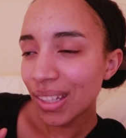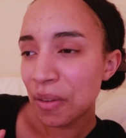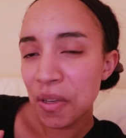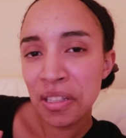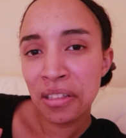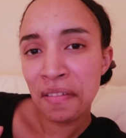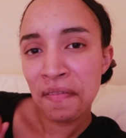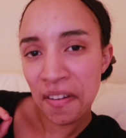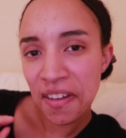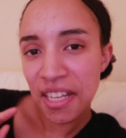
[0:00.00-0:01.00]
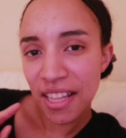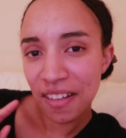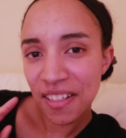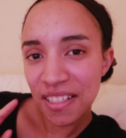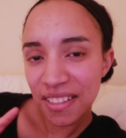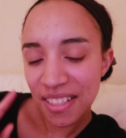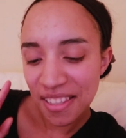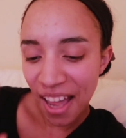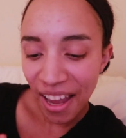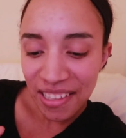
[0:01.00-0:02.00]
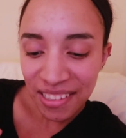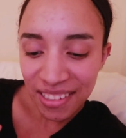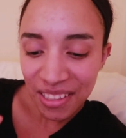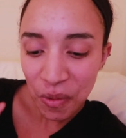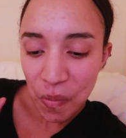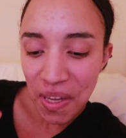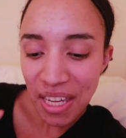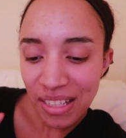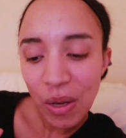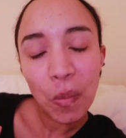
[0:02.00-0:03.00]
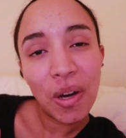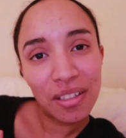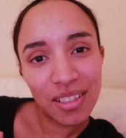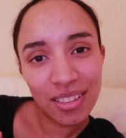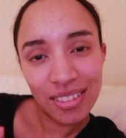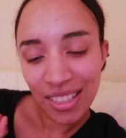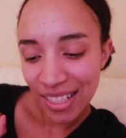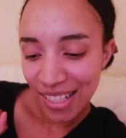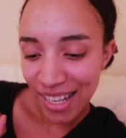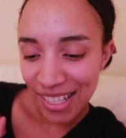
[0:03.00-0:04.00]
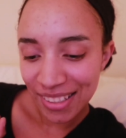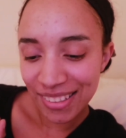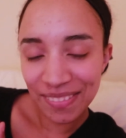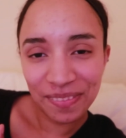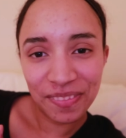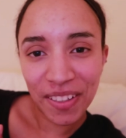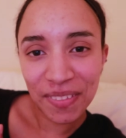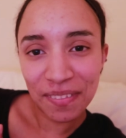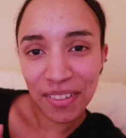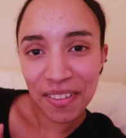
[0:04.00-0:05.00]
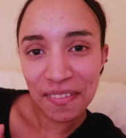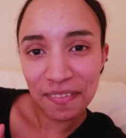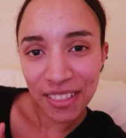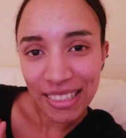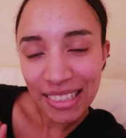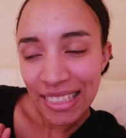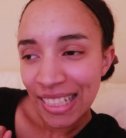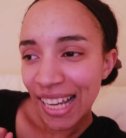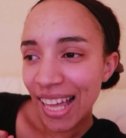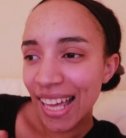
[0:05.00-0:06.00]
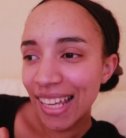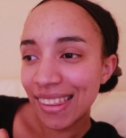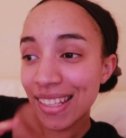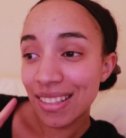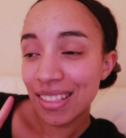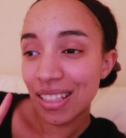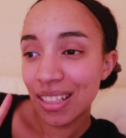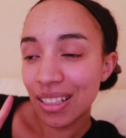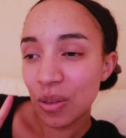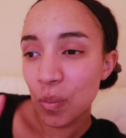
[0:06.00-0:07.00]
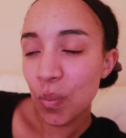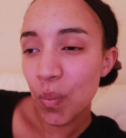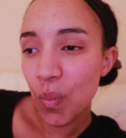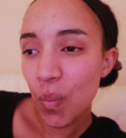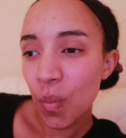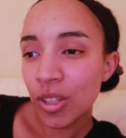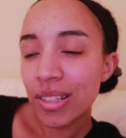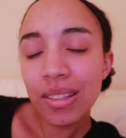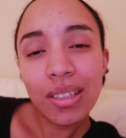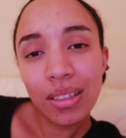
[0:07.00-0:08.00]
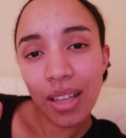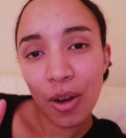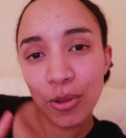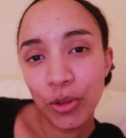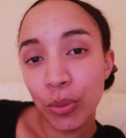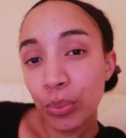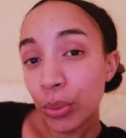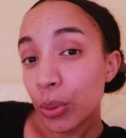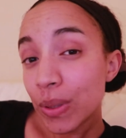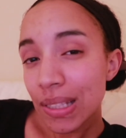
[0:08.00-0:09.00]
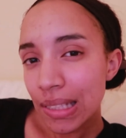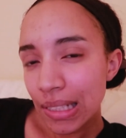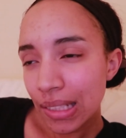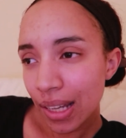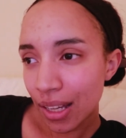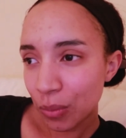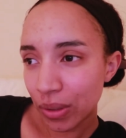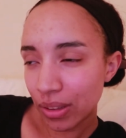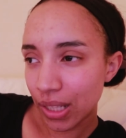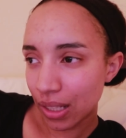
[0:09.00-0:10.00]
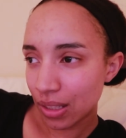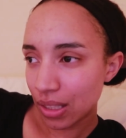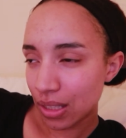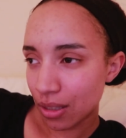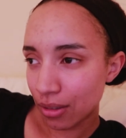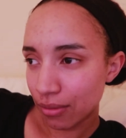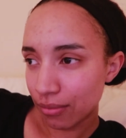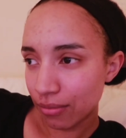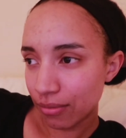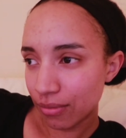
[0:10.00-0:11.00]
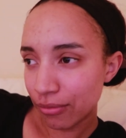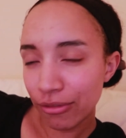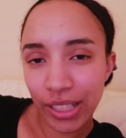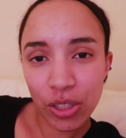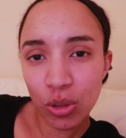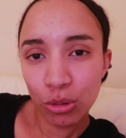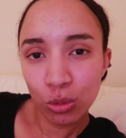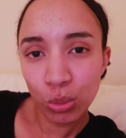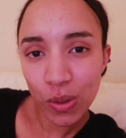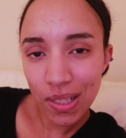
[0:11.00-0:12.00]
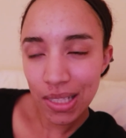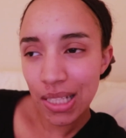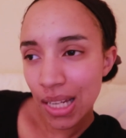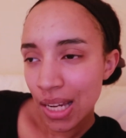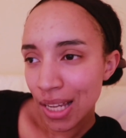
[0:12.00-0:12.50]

It was very hilarious, nice, weird, well done, and very, very funny. And there's the one scene that I called the boat scene, with like the inflatable boat scene